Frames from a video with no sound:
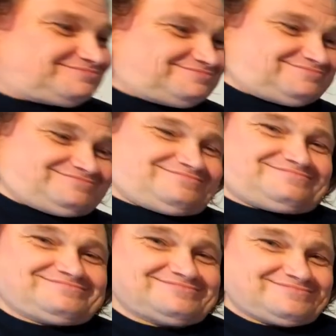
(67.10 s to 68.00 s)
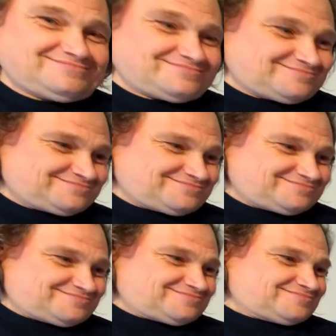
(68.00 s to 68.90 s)

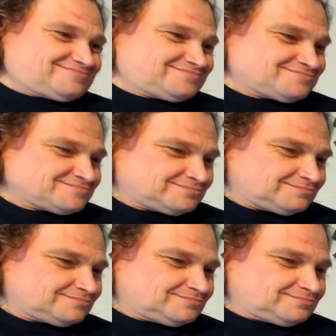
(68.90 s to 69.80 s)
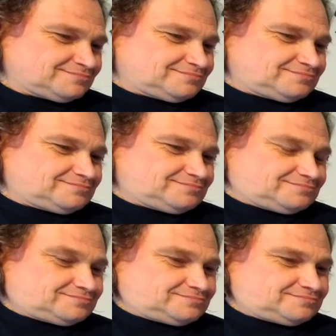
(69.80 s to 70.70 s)

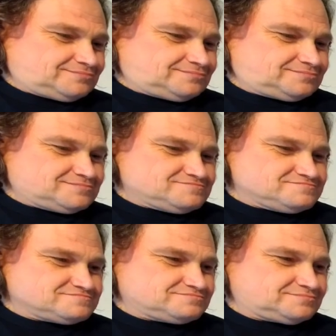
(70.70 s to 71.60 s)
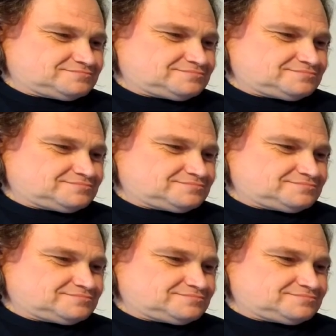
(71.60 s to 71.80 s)
This person isn't speaking.